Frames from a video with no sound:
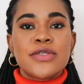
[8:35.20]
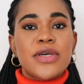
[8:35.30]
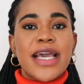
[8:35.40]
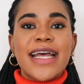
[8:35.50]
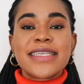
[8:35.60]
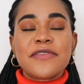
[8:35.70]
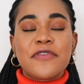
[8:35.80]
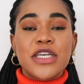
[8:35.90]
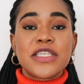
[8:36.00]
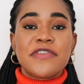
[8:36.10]
So yeah, that's it
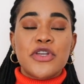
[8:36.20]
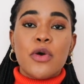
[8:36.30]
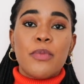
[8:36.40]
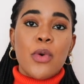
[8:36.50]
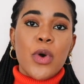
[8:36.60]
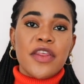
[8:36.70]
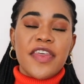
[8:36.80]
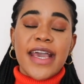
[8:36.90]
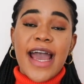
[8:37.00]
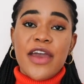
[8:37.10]
for this video. But one
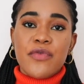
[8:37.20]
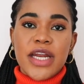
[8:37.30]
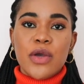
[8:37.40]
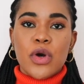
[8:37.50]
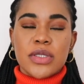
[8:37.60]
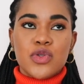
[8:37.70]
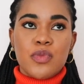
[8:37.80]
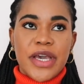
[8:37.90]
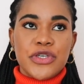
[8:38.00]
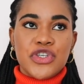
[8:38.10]
thing I really want
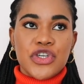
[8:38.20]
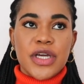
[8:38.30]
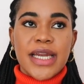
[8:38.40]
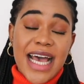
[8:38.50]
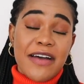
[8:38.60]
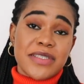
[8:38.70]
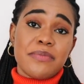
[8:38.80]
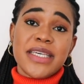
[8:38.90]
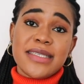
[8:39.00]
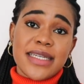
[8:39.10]
to mention, after
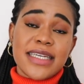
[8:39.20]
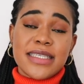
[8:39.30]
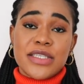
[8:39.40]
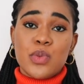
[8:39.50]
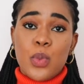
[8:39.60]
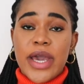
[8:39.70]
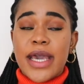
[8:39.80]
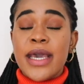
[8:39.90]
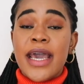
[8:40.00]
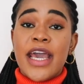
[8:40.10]
mixing it this
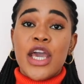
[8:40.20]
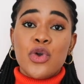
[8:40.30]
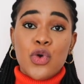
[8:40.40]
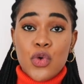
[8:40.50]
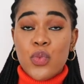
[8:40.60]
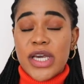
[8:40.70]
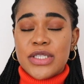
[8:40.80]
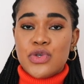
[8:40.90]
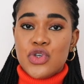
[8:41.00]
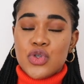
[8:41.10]
way, a good
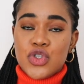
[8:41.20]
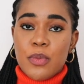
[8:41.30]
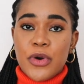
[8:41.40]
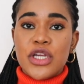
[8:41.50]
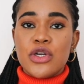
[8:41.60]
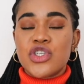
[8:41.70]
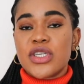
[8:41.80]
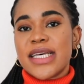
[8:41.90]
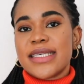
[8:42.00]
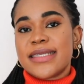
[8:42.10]
way to use your body
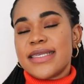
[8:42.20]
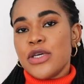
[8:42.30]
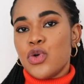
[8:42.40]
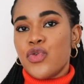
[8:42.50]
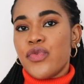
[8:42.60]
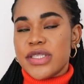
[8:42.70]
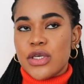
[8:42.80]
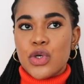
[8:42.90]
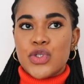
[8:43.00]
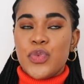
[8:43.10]
lotions and see good
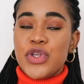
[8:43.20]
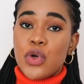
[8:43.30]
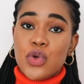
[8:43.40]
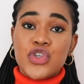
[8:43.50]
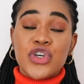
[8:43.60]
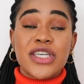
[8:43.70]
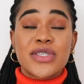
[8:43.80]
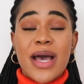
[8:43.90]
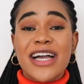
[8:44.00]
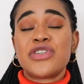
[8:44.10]
results with your lotion
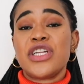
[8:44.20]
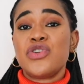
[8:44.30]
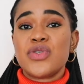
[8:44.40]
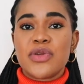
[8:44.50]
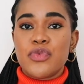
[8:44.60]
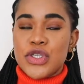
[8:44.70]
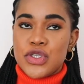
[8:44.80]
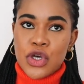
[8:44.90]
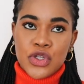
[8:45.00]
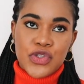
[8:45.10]
is to actually use it with
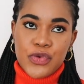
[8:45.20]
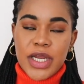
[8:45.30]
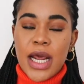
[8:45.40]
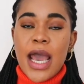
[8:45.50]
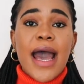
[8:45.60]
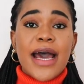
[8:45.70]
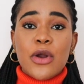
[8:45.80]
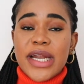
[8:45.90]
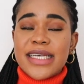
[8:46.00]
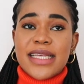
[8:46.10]
sunscreen.
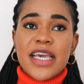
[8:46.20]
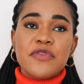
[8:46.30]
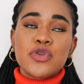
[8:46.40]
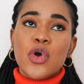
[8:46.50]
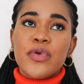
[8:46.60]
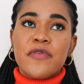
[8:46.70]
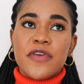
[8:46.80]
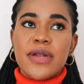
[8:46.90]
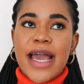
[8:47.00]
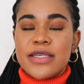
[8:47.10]
And honestly, even though we
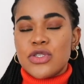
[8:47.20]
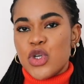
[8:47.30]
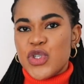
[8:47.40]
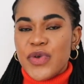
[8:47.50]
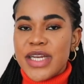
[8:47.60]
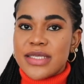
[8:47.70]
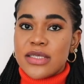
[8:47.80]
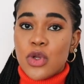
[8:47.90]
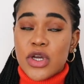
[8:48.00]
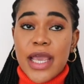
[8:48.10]
feel like sunscreen
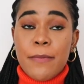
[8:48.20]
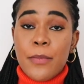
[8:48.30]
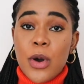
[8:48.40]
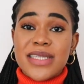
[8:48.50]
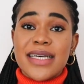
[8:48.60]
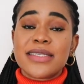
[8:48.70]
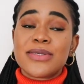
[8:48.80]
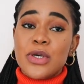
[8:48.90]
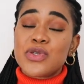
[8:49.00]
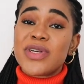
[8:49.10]
is not important,
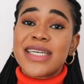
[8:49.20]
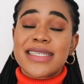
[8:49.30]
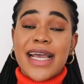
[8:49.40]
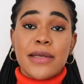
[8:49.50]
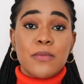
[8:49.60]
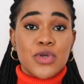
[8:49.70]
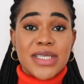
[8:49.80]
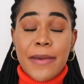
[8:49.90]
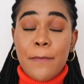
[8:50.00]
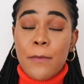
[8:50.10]
sunscreen is like the
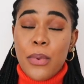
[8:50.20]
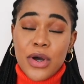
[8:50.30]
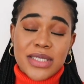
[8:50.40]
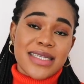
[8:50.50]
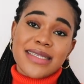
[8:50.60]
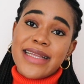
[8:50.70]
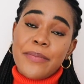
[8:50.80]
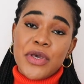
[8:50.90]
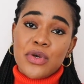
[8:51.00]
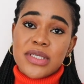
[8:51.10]
most important
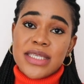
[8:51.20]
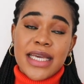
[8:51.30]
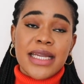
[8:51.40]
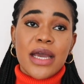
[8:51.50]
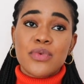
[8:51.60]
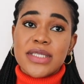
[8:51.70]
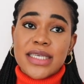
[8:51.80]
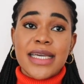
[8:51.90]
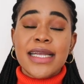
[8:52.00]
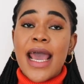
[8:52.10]
step in your skincare
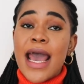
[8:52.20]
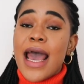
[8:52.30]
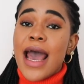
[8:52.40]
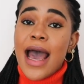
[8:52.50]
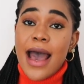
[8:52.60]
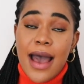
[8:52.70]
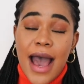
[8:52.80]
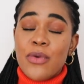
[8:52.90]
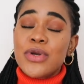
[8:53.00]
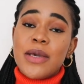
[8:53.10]
routine.
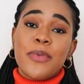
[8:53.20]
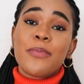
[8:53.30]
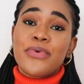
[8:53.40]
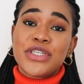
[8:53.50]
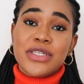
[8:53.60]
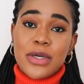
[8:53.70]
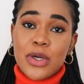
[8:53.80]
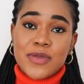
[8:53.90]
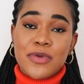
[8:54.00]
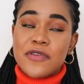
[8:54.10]
I would keep on preaching the
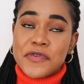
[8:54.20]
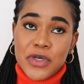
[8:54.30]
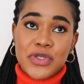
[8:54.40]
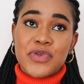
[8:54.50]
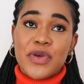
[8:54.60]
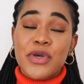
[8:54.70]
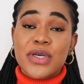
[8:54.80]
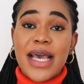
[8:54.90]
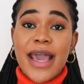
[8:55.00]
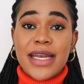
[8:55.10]
gospel of sunscreen
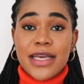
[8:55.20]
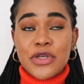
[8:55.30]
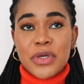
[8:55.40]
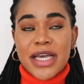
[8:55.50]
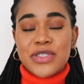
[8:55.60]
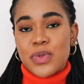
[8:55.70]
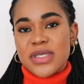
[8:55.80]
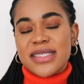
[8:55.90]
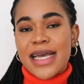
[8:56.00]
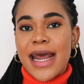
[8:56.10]
because I need you guys to
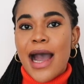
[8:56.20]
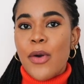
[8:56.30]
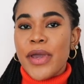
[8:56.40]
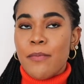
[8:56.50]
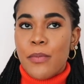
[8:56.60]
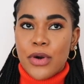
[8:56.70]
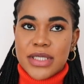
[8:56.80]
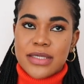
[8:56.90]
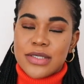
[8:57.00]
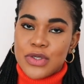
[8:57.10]
understand how
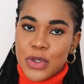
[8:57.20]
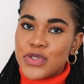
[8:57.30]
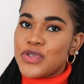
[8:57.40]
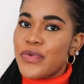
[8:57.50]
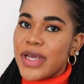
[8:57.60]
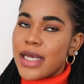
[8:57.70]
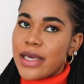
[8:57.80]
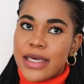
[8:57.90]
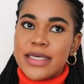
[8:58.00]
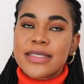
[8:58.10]
important sunscreen
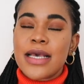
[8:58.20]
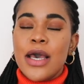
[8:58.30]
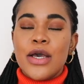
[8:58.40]
is.